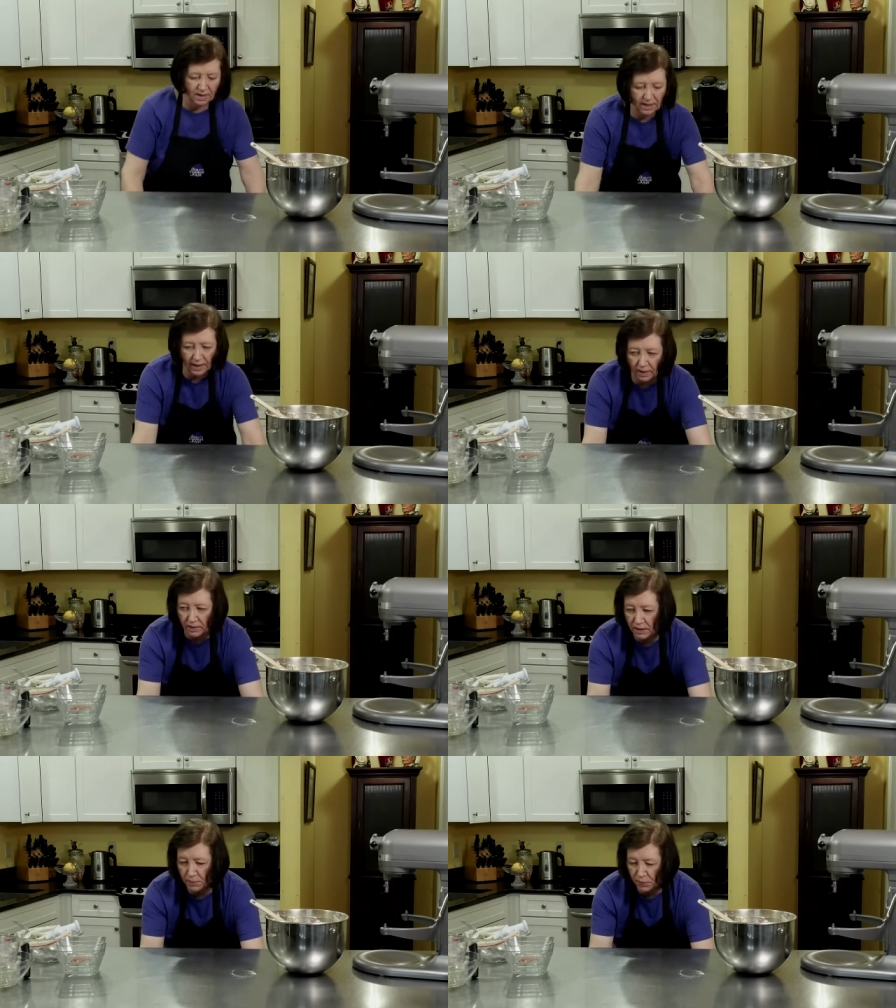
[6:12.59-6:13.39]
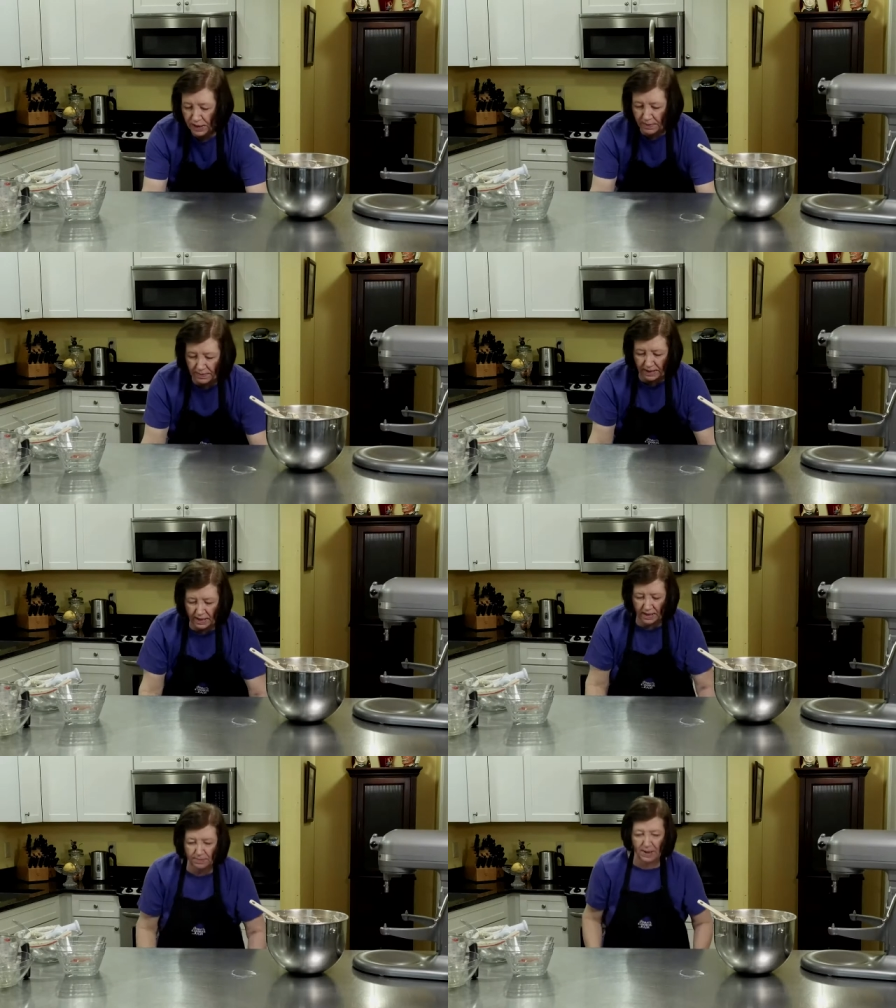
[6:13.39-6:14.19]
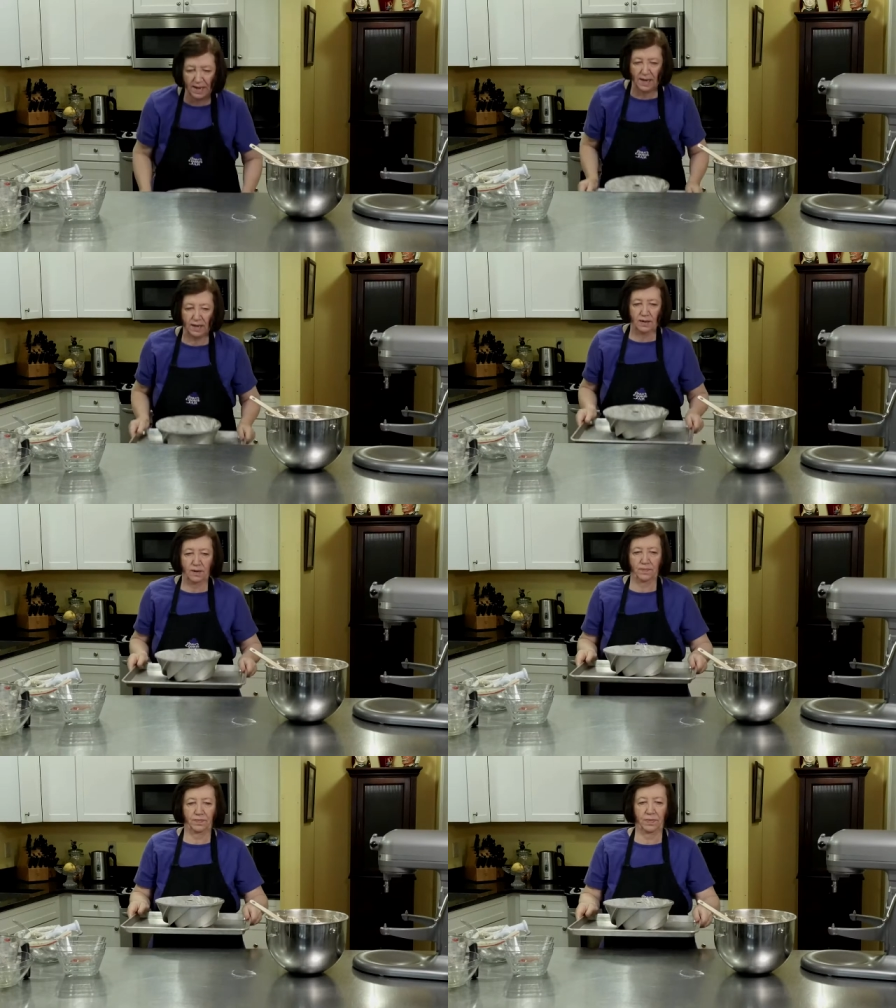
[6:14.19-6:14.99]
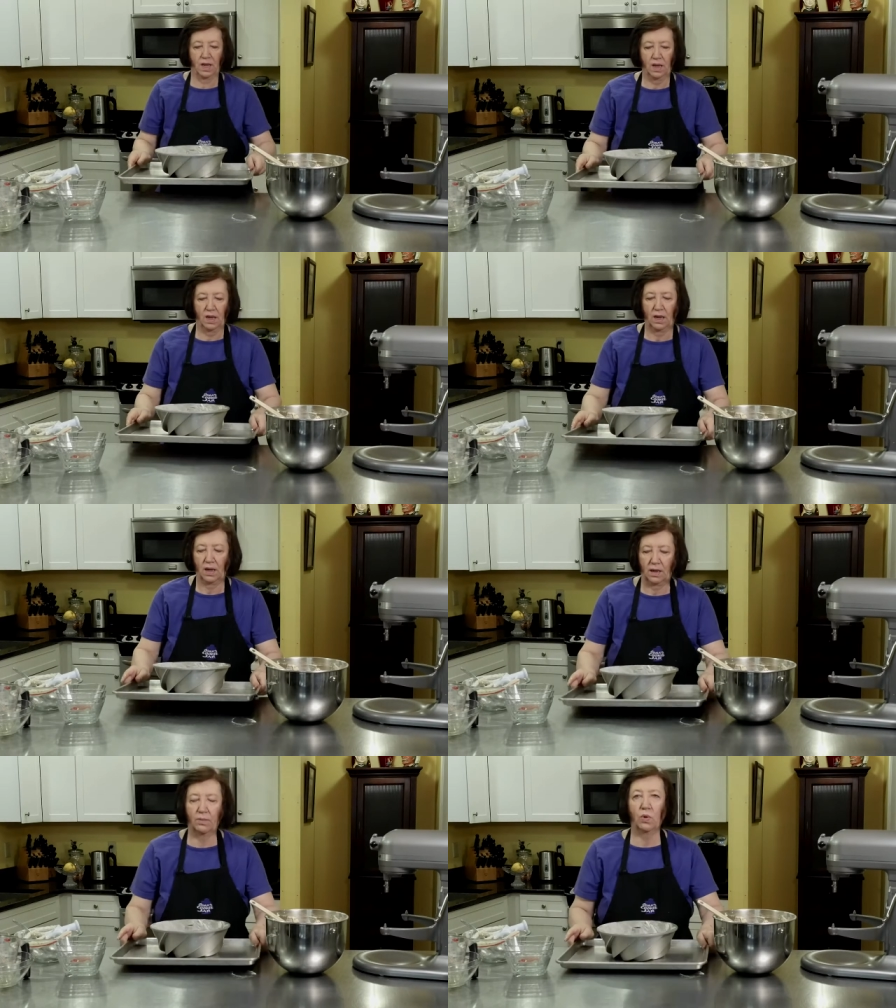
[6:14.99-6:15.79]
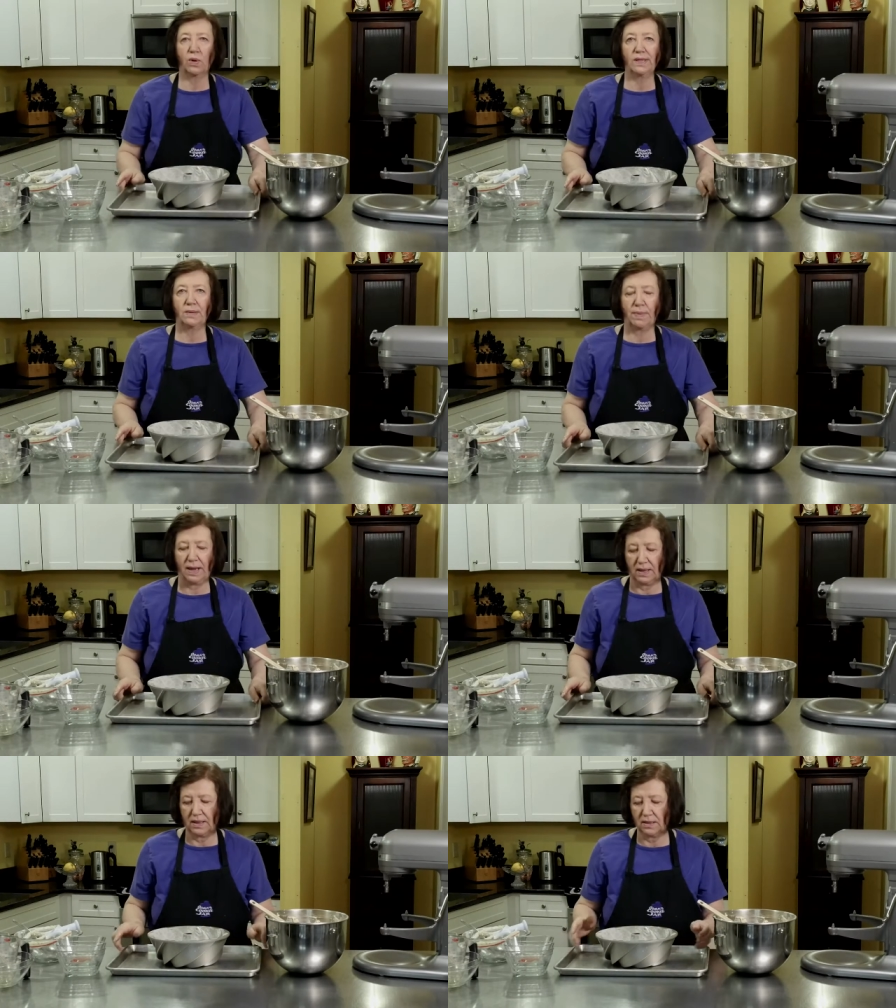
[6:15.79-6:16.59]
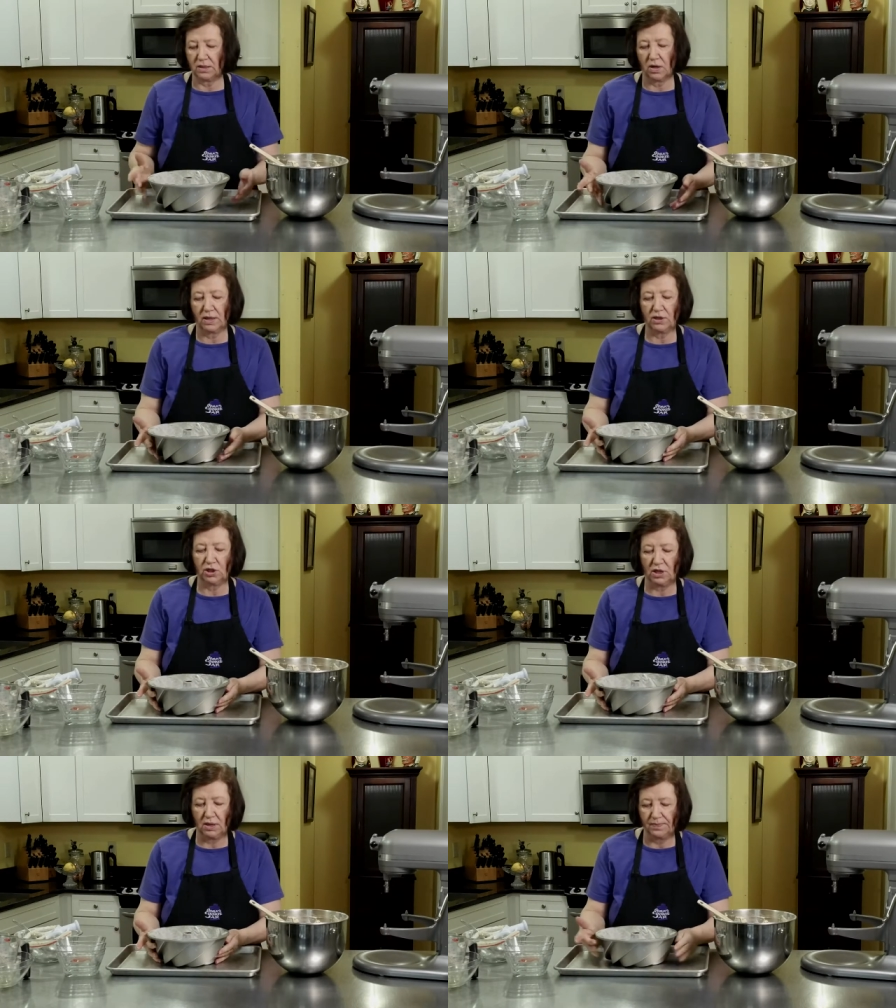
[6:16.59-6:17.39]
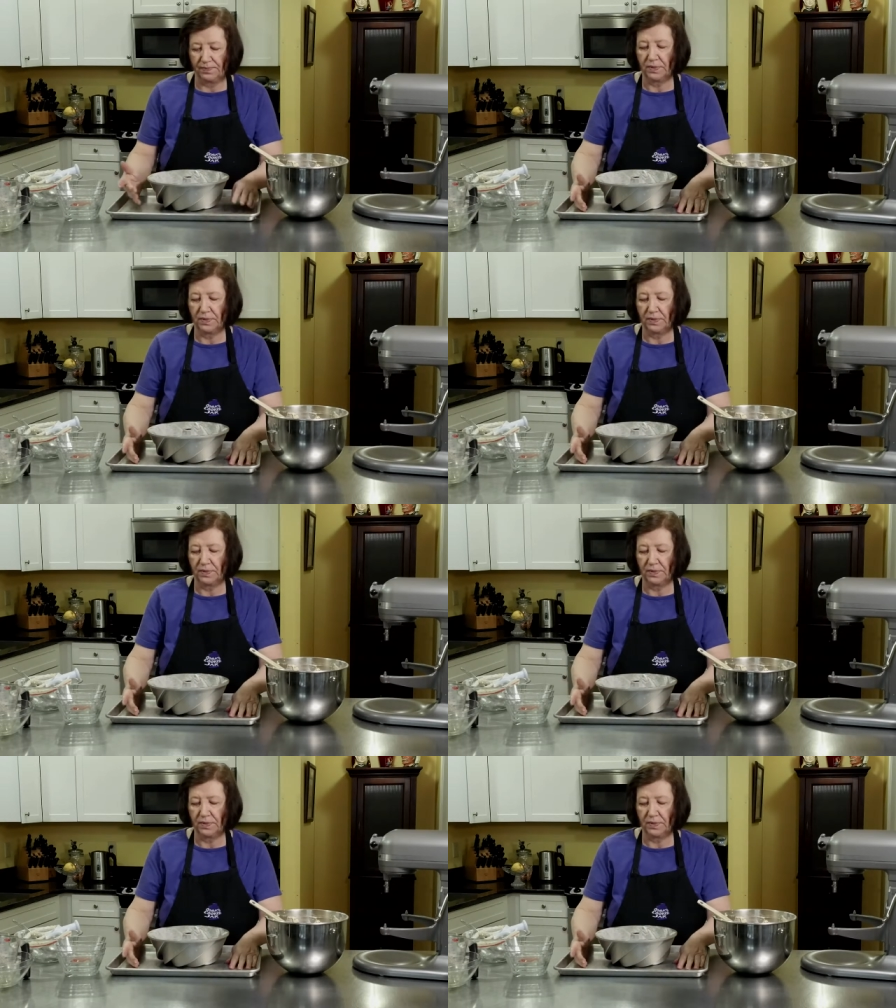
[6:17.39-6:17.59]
now I'm going to bring up my pan and I'm going to bake this on a sheet